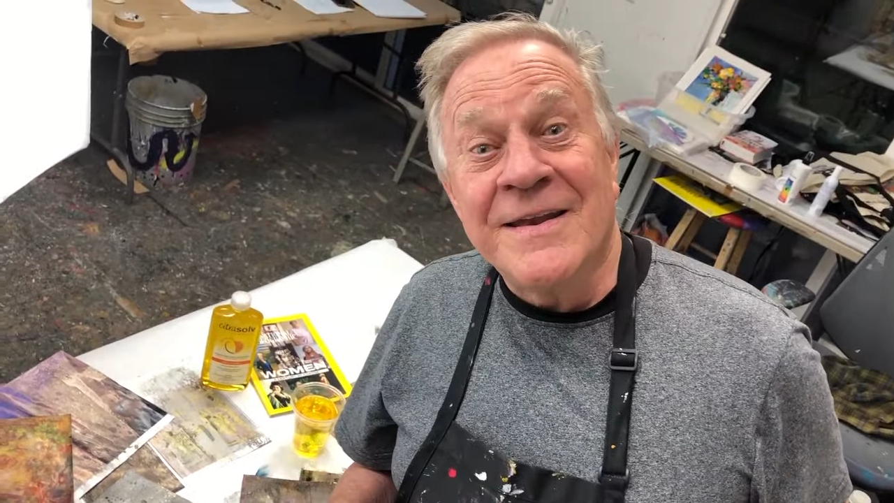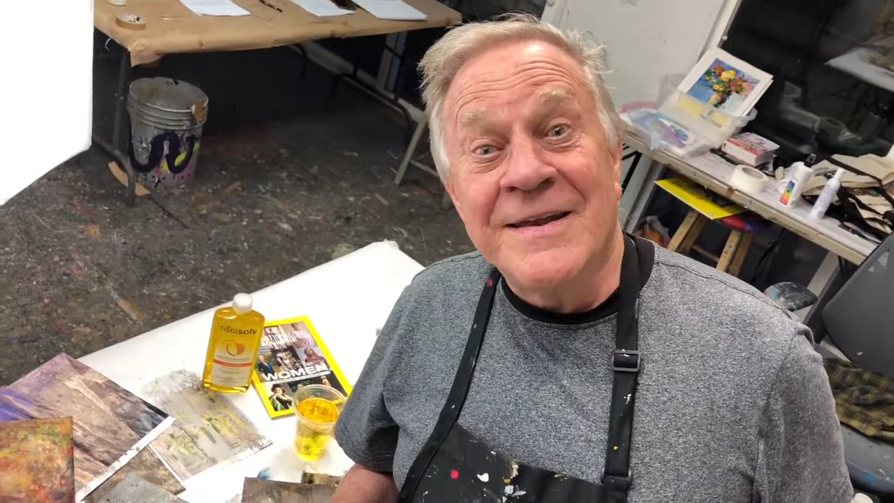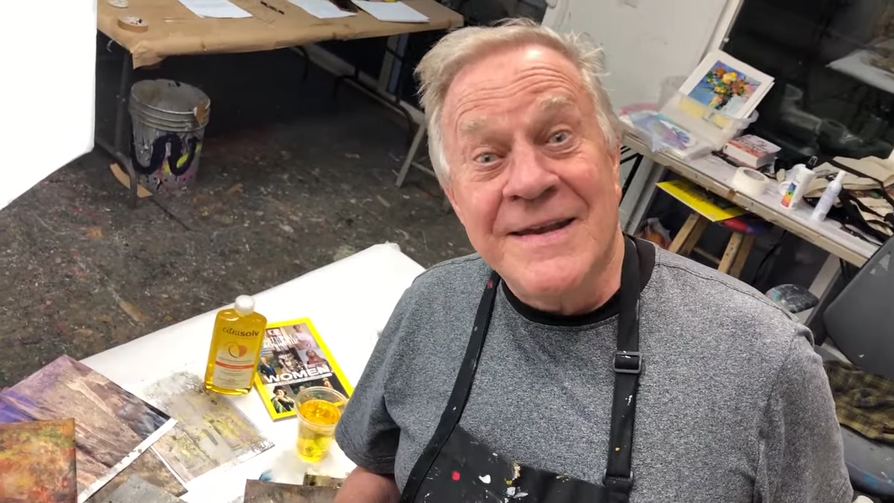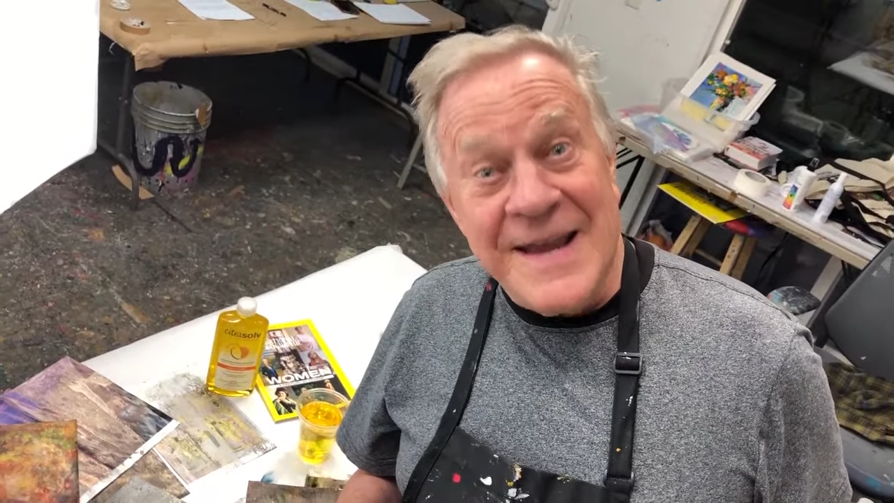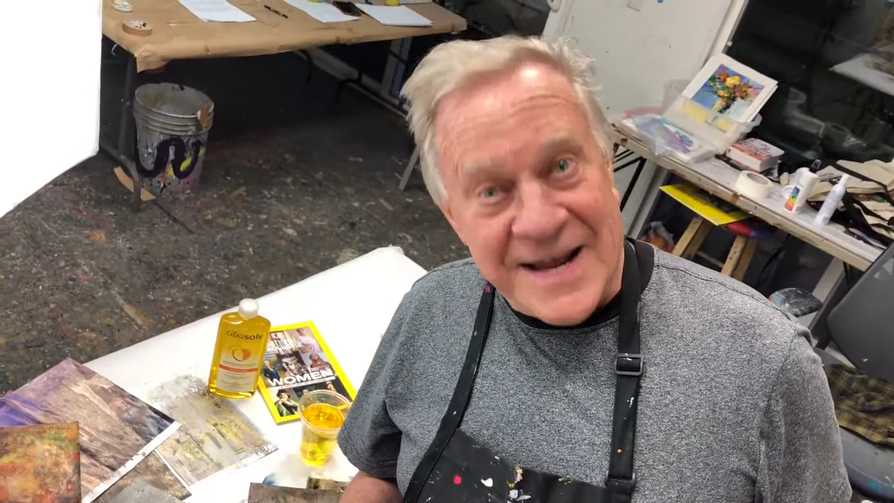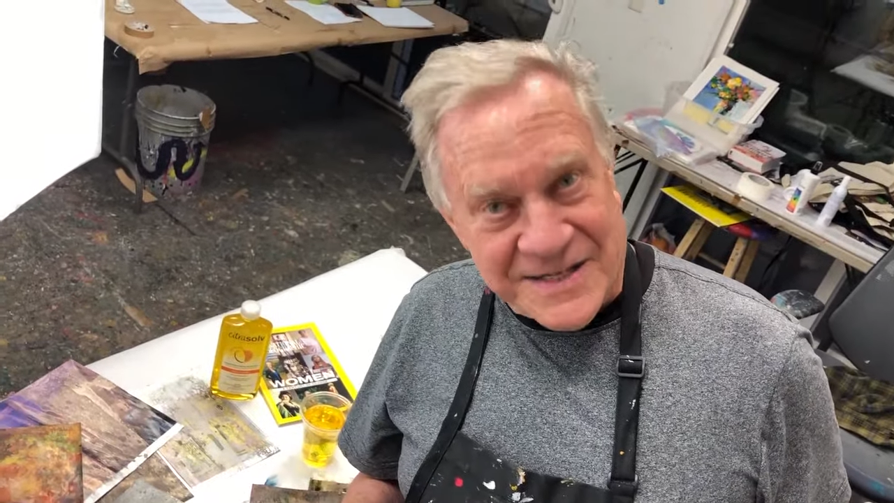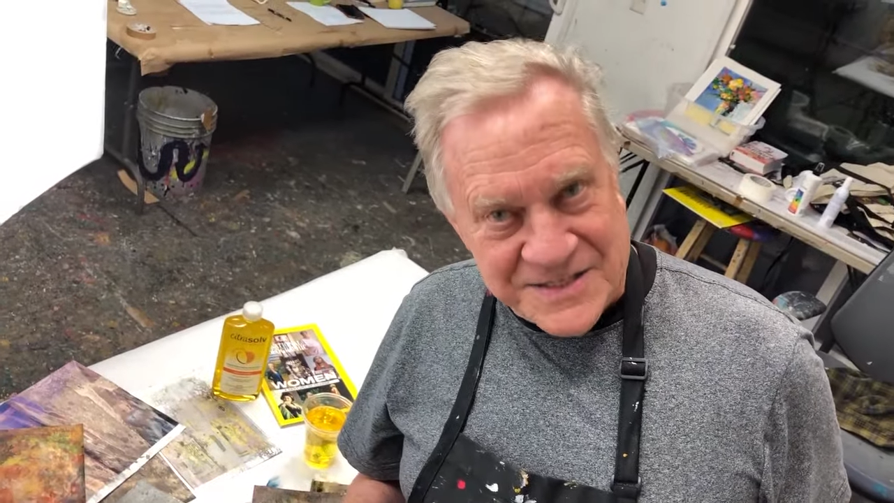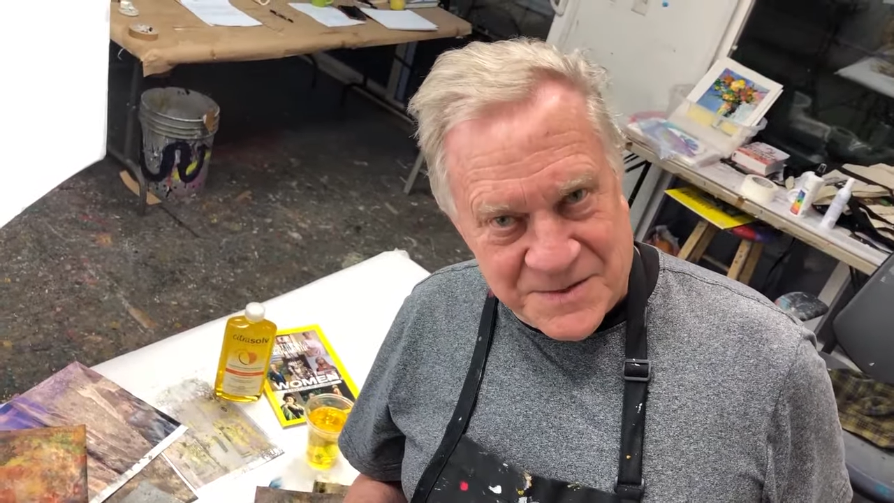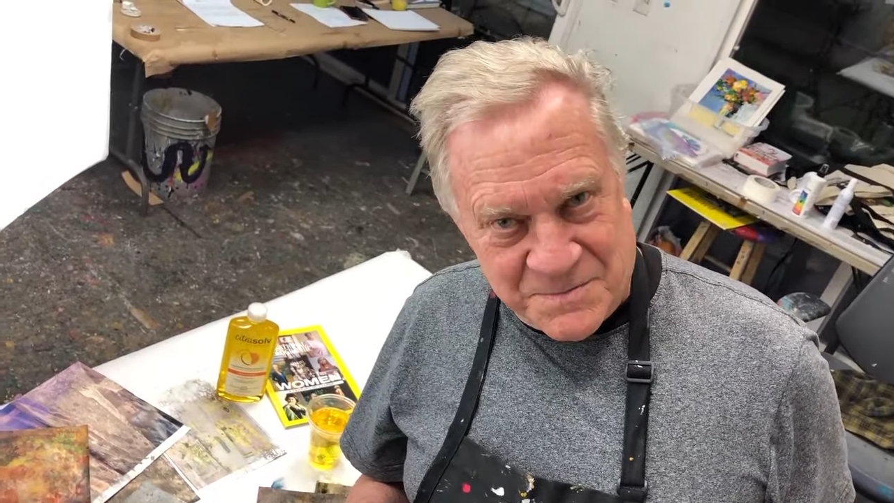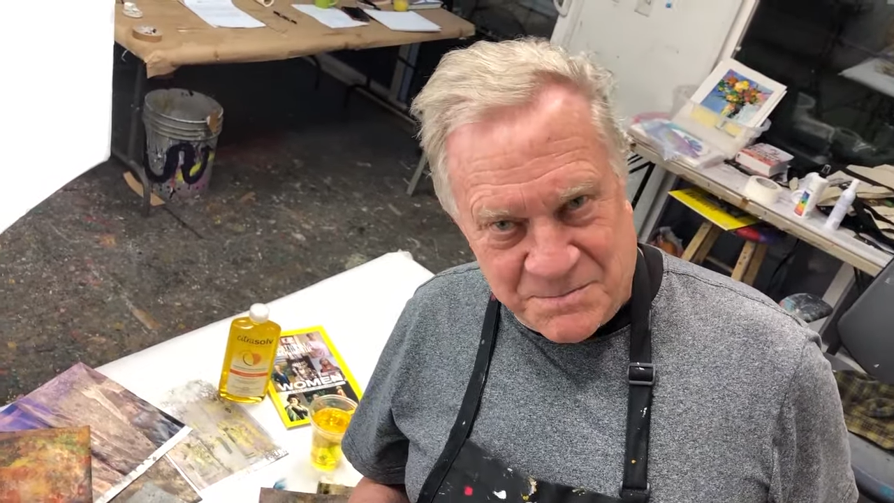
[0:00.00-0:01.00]

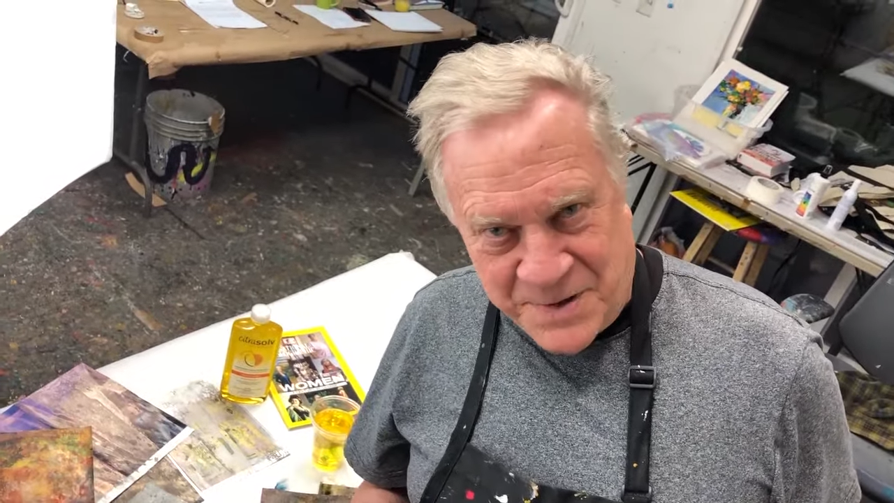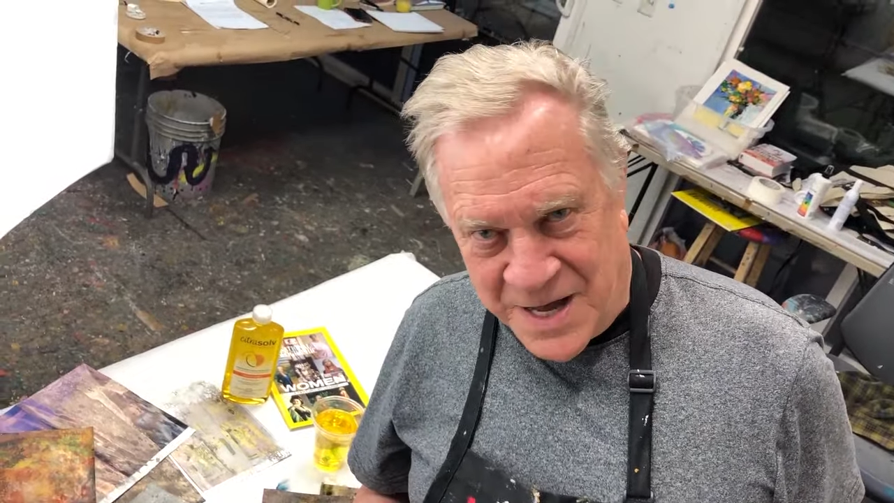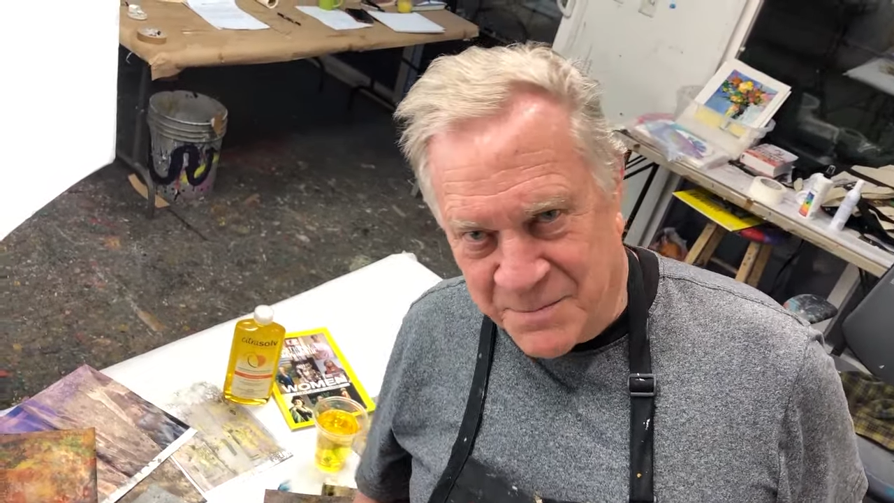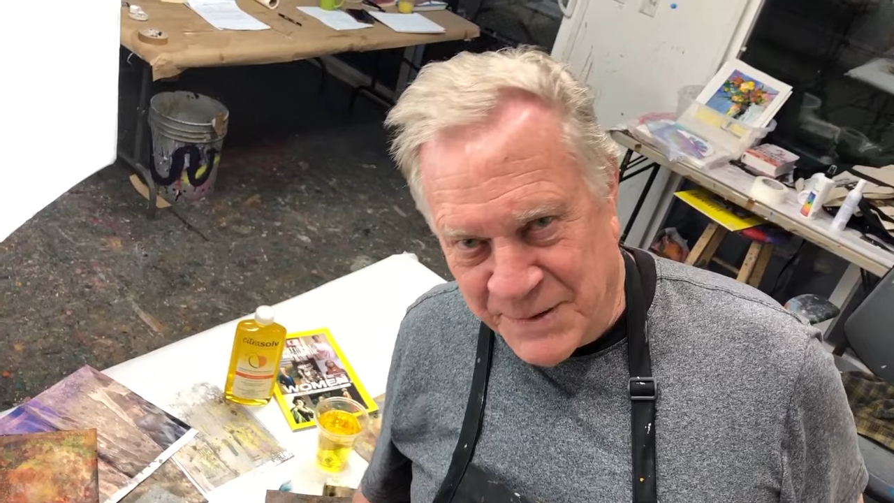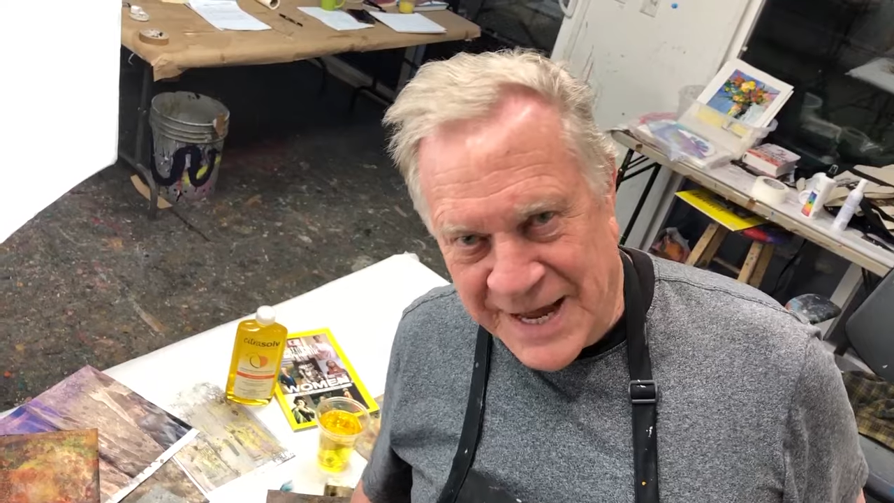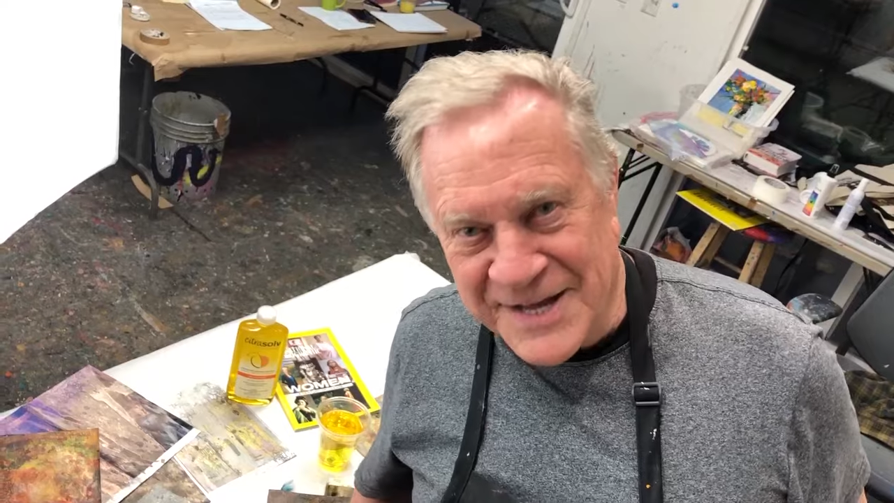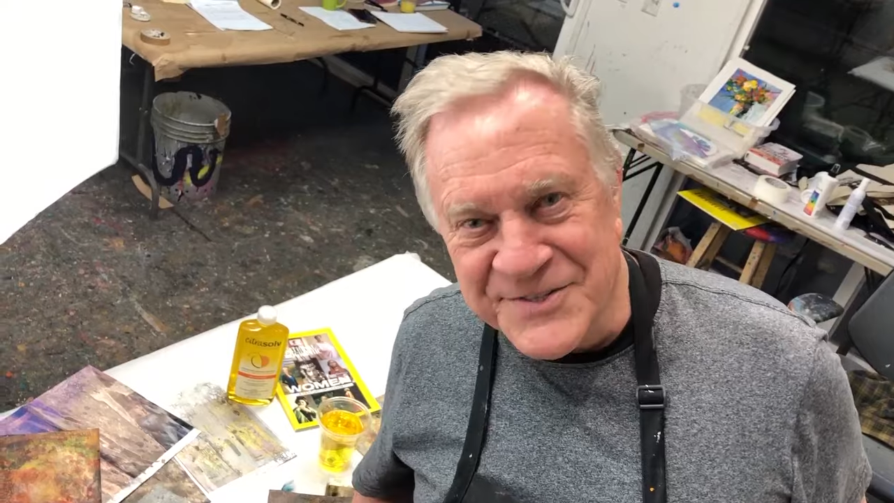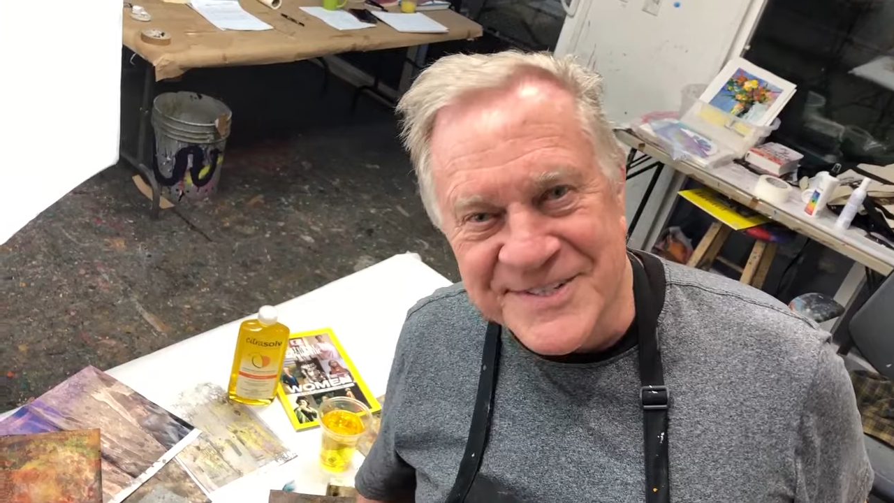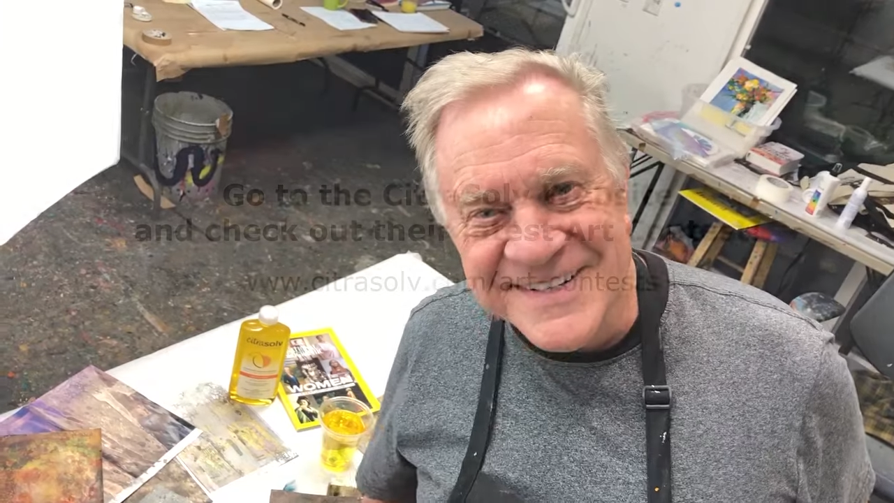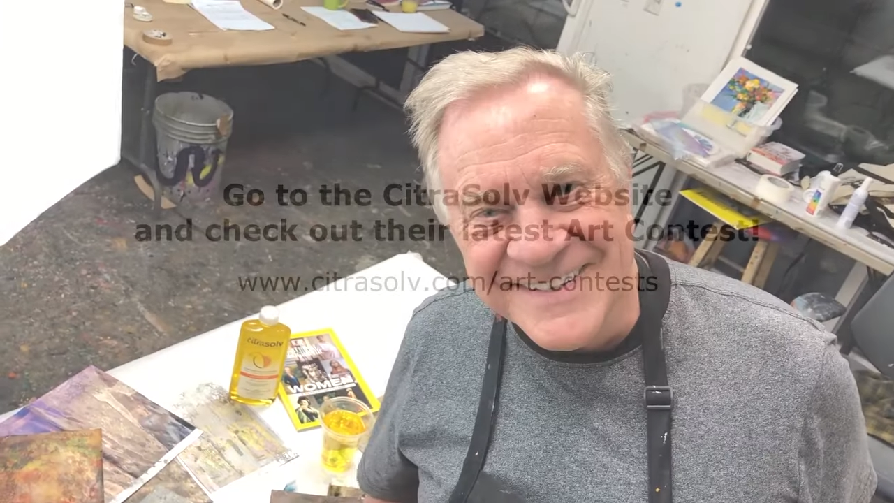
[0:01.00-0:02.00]
next Bob
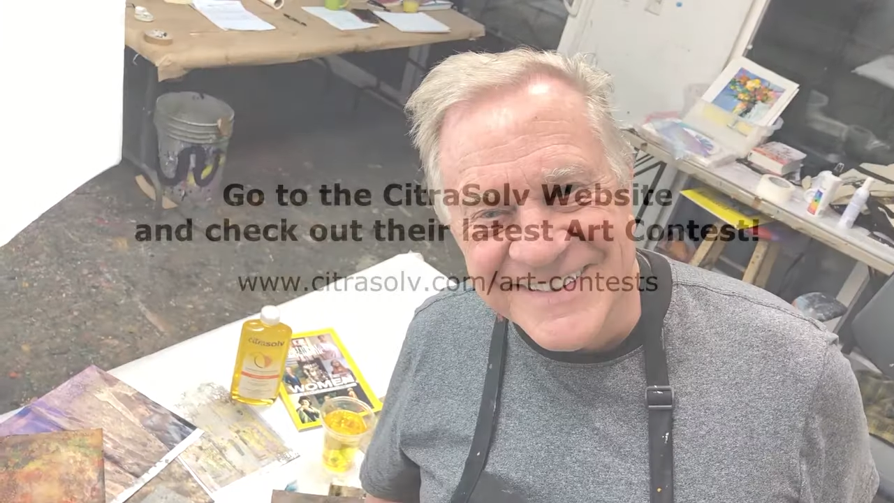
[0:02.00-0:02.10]
Blast.